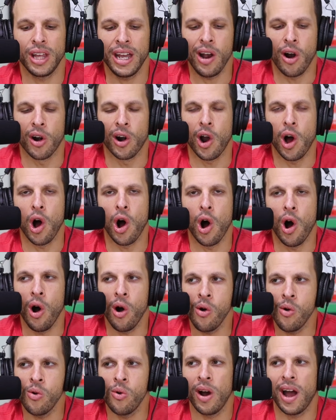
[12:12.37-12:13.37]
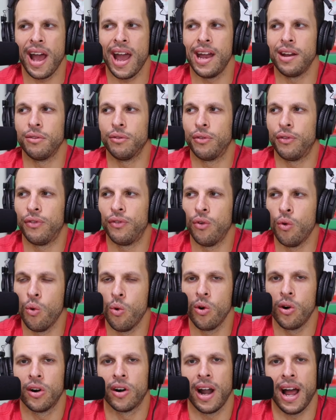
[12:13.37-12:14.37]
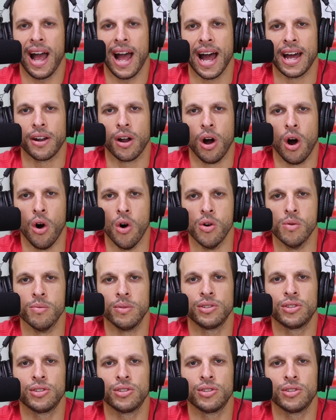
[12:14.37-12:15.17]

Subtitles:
They are 0-4 at home.